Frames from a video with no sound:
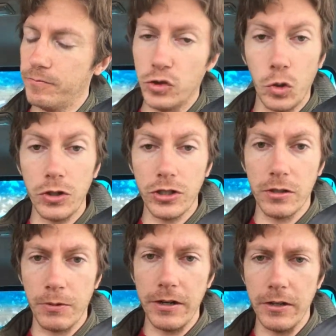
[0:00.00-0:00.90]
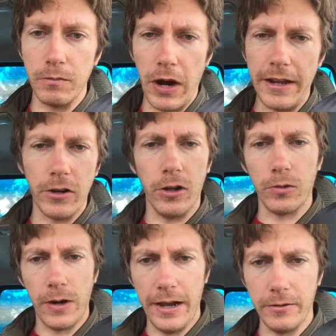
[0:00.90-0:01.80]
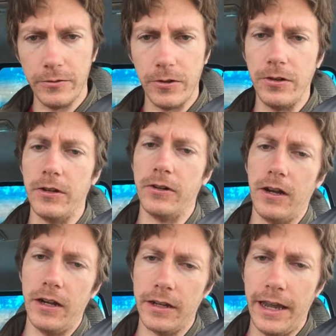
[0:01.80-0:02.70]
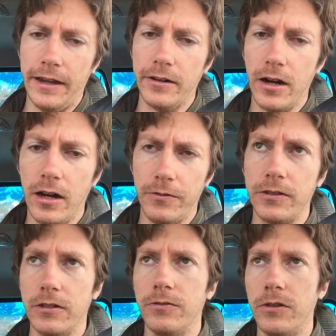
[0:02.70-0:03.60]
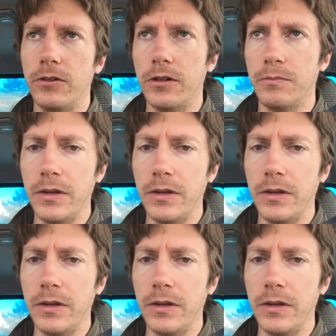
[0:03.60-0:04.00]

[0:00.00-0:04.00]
Georgia's a pretty good brand all around for their canned coffees. If you're in a